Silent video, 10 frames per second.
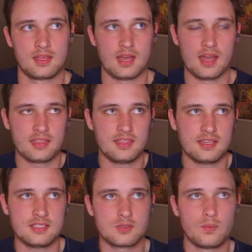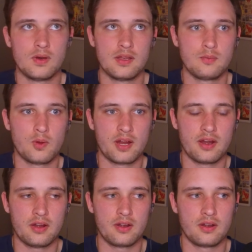think it's one
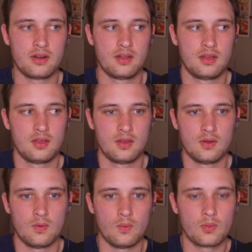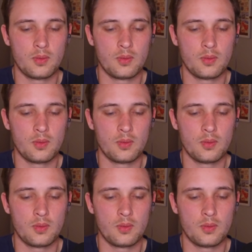where the